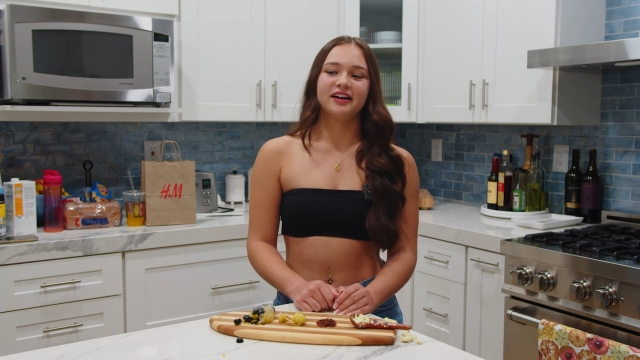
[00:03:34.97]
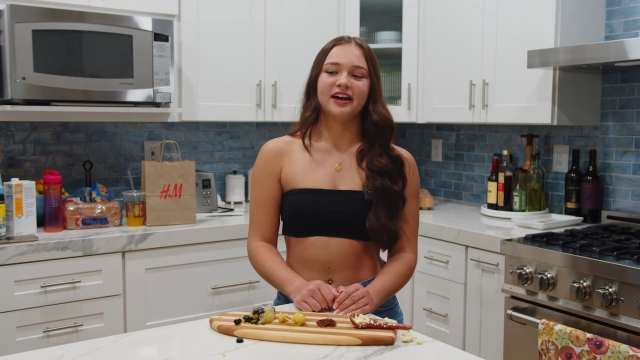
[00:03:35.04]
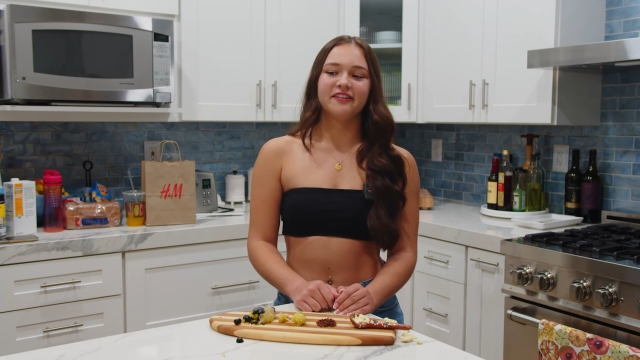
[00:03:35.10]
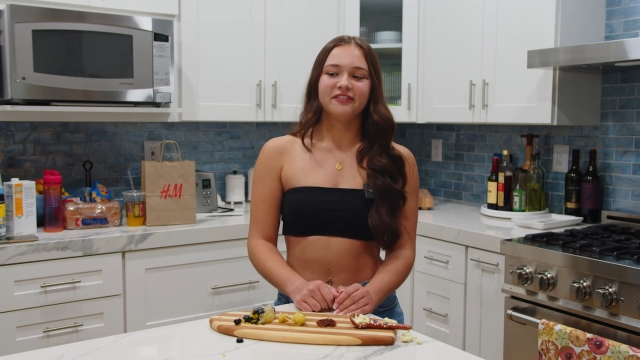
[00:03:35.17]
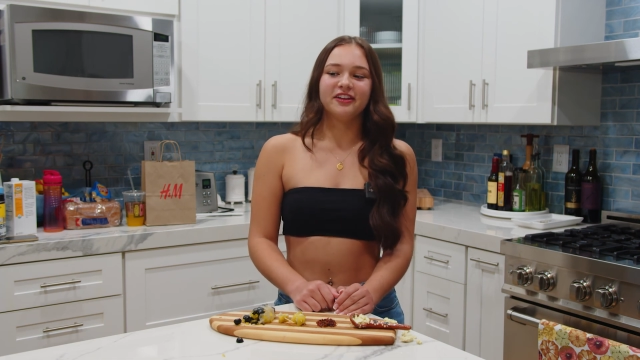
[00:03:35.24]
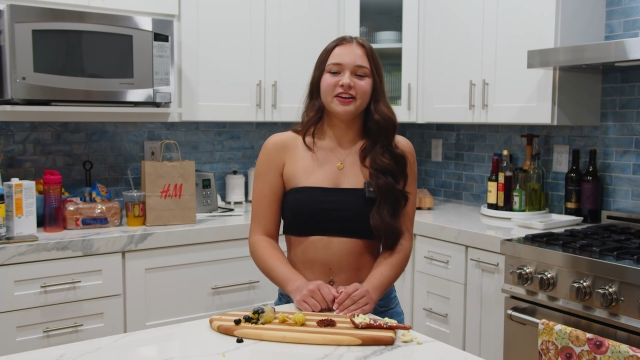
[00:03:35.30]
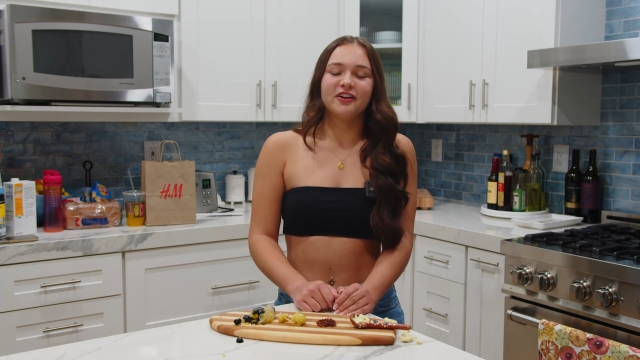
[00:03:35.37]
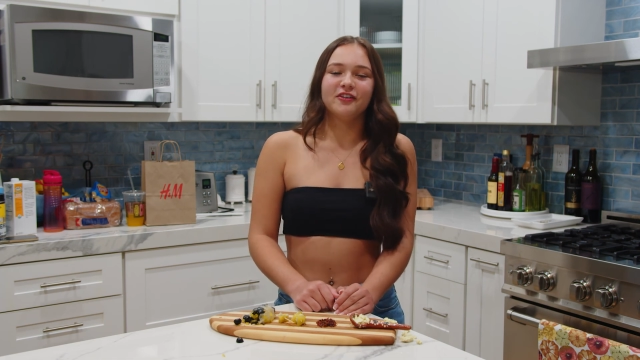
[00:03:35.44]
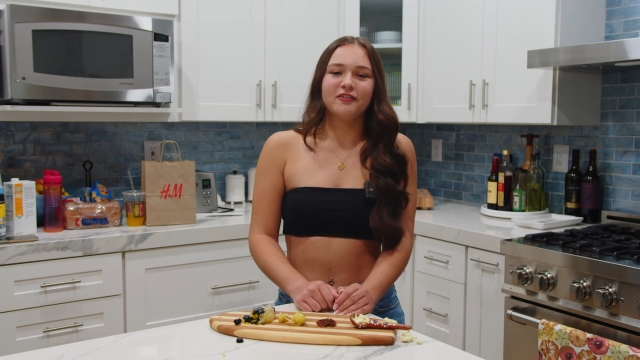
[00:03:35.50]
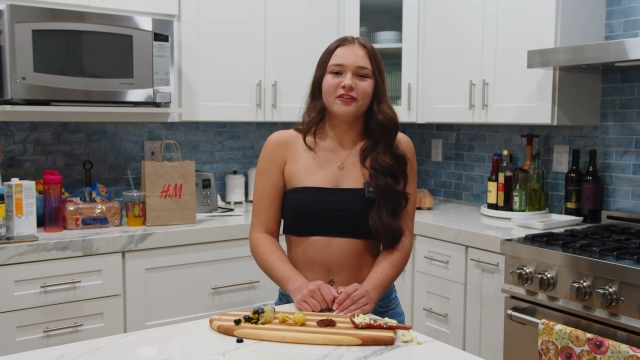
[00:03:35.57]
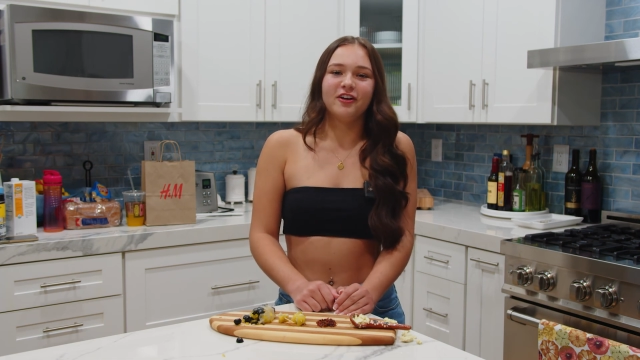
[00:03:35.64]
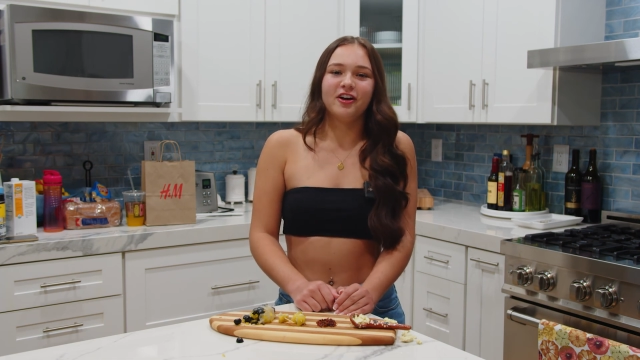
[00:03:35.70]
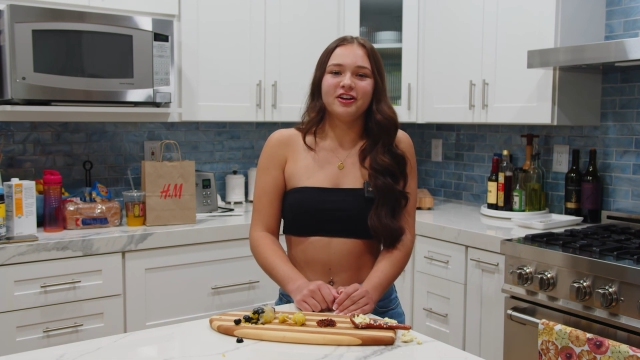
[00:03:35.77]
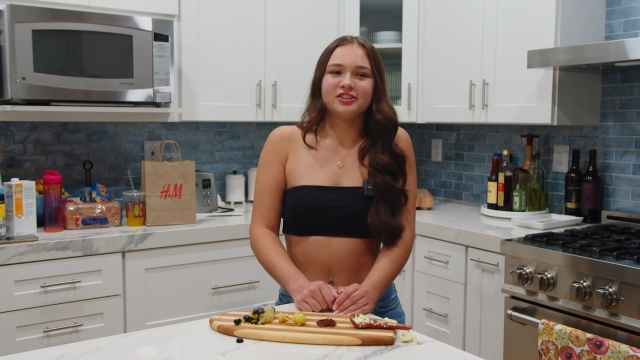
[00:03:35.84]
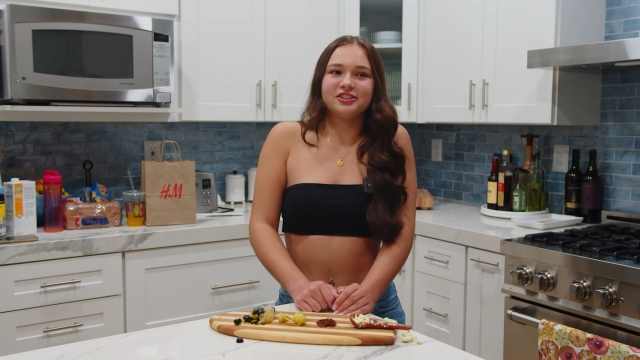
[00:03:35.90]
I feel like
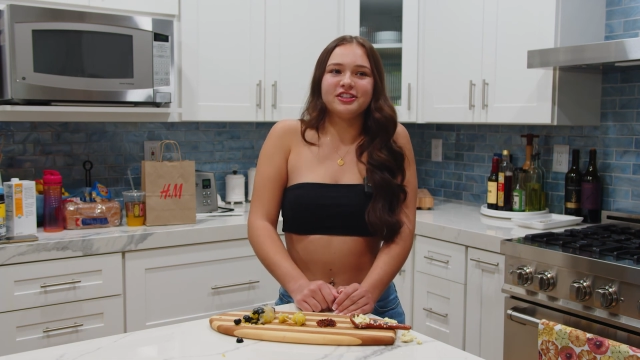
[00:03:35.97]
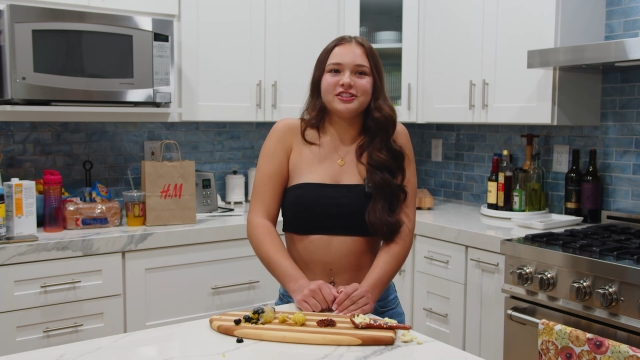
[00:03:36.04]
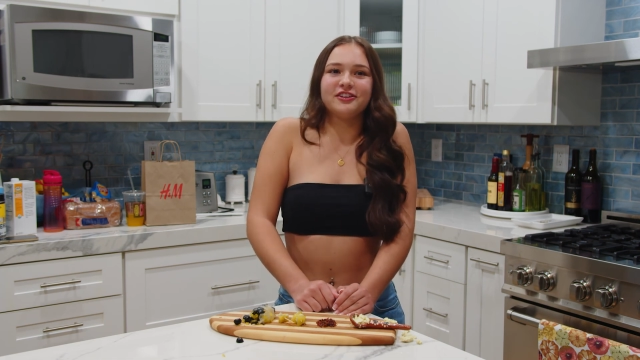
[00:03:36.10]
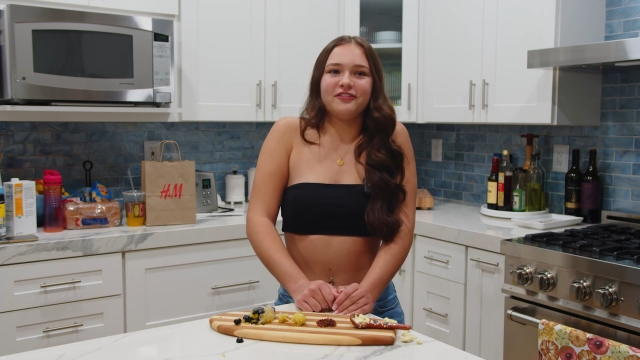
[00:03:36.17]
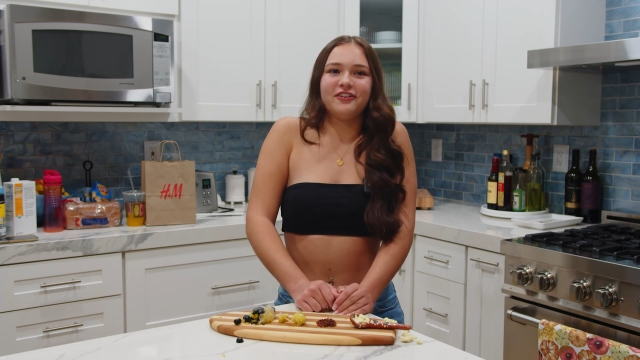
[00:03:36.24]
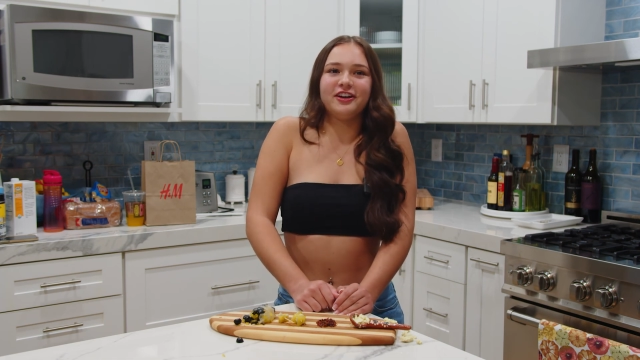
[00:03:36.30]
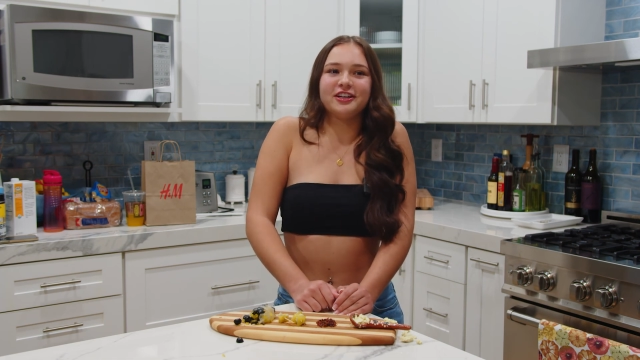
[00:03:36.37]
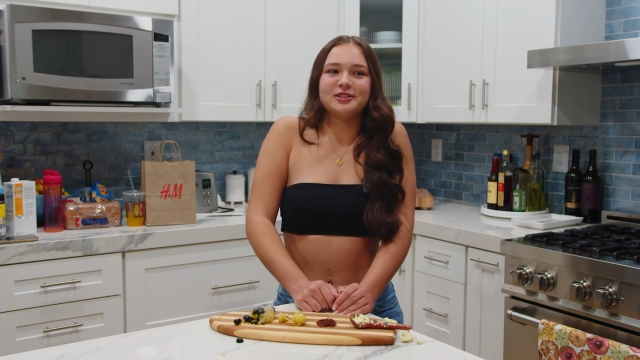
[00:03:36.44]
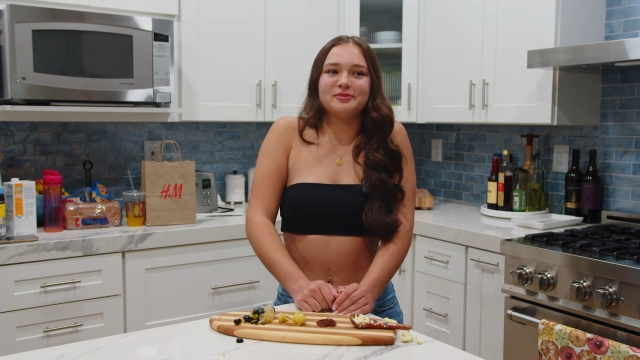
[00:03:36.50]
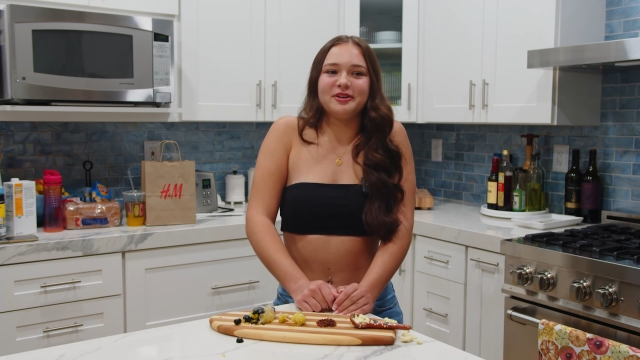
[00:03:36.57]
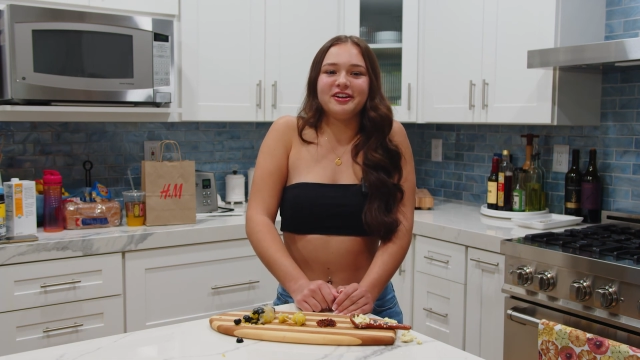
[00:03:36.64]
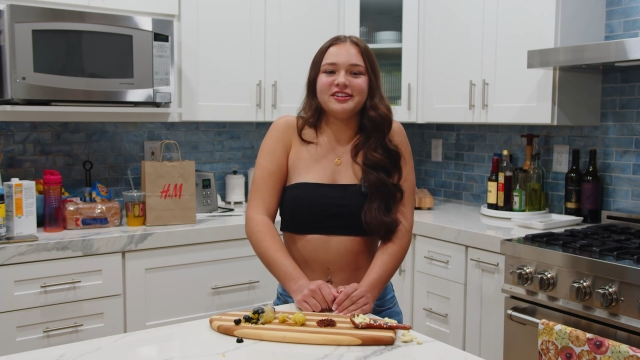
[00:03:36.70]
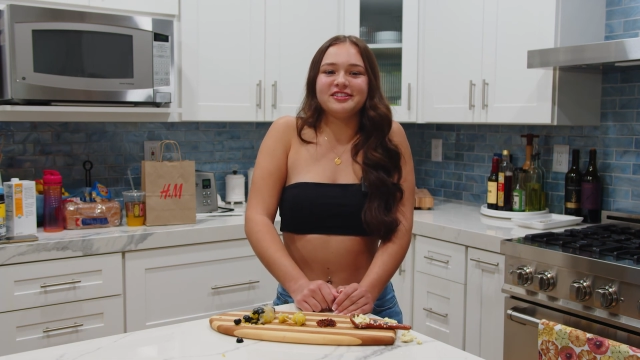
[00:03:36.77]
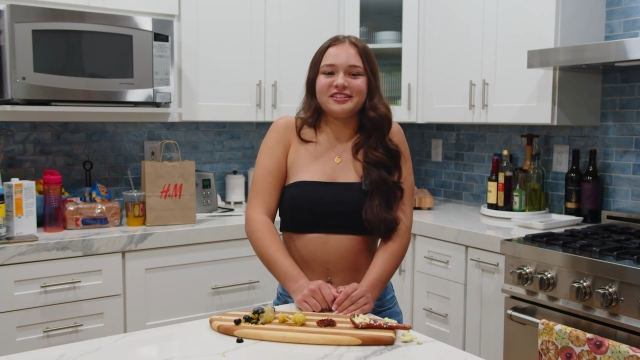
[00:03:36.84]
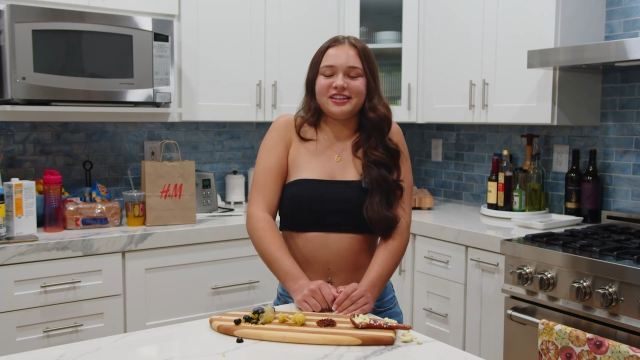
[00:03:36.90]
overall it's just a fun
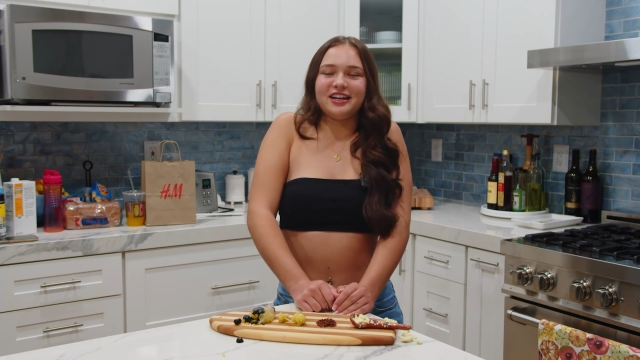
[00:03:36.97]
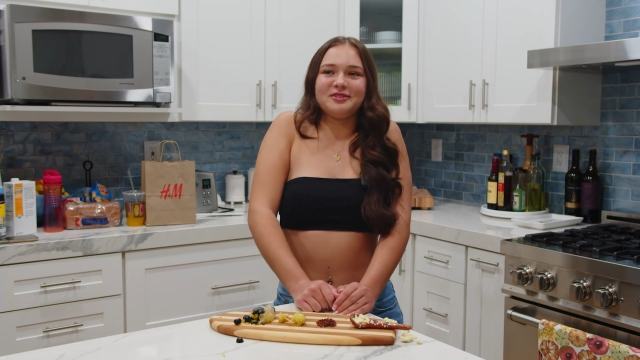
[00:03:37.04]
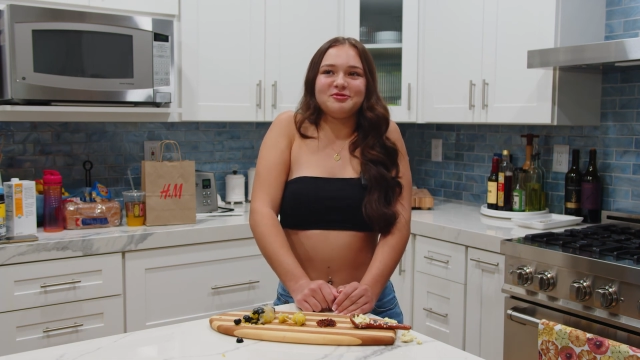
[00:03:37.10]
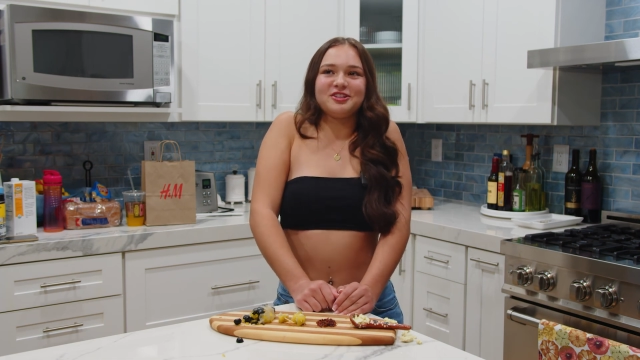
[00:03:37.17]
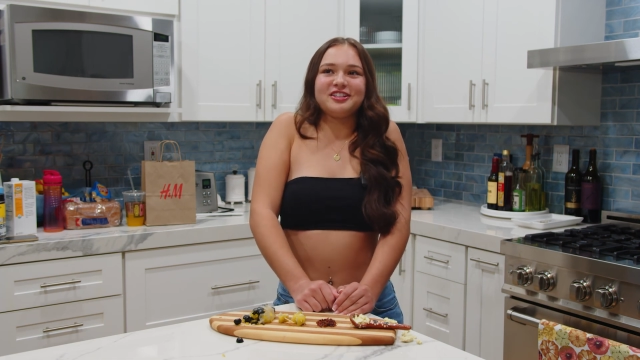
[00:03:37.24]
experience and I'm